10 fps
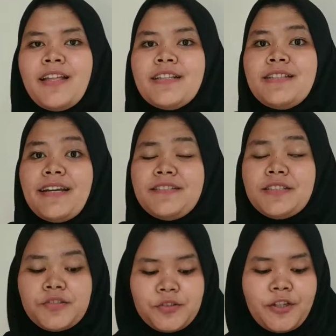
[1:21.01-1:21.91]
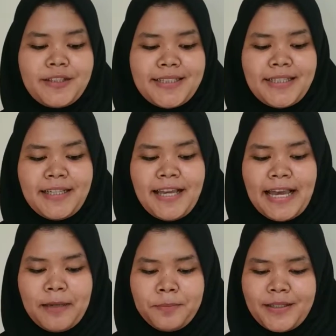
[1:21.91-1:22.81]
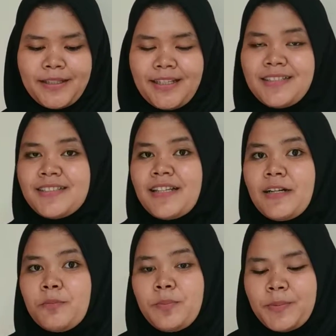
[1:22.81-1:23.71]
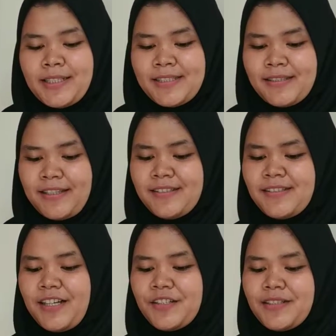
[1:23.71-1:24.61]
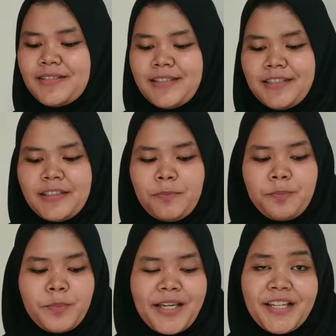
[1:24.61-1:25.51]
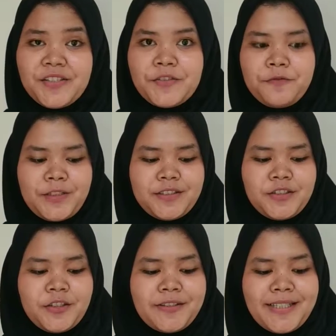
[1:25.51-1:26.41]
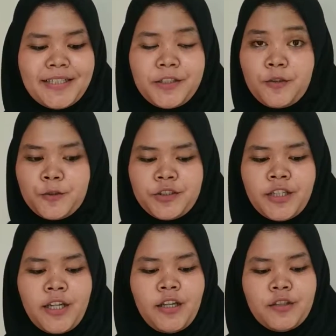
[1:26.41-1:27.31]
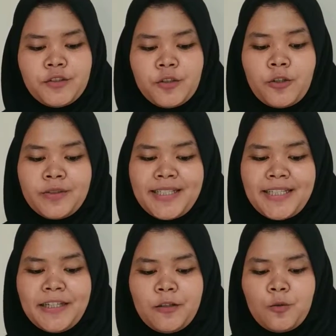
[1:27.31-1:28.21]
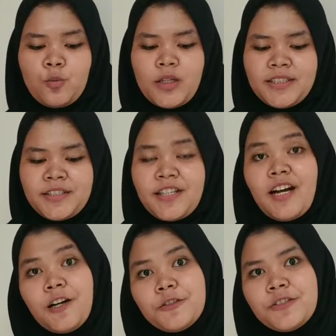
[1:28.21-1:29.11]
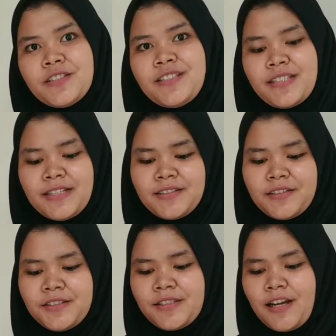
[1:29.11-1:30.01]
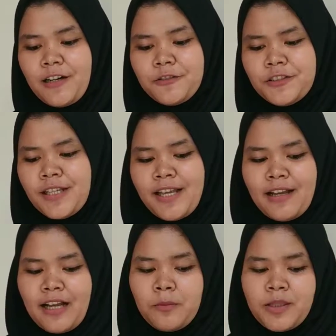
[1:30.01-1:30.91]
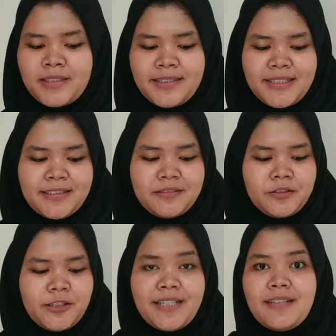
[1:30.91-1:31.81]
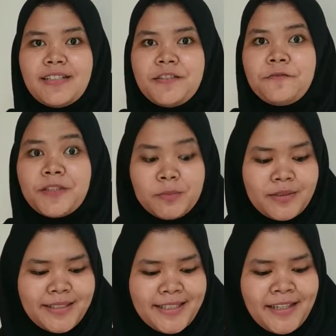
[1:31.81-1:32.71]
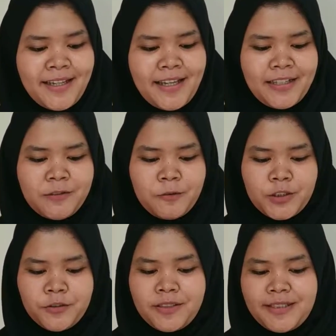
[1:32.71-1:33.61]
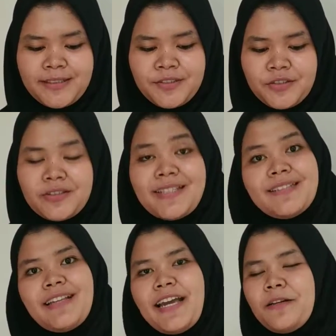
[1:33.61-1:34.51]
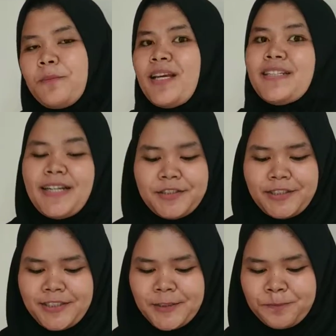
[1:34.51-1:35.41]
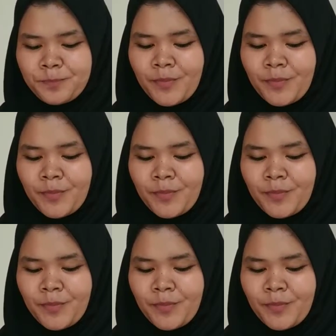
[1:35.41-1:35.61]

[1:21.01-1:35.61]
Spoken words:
Then the story happened in some places such as in the Peach, Victoria Road, Tory, Watt's house, Jason's house, Aberdeen Royal Infirmary, Union Street, and many others.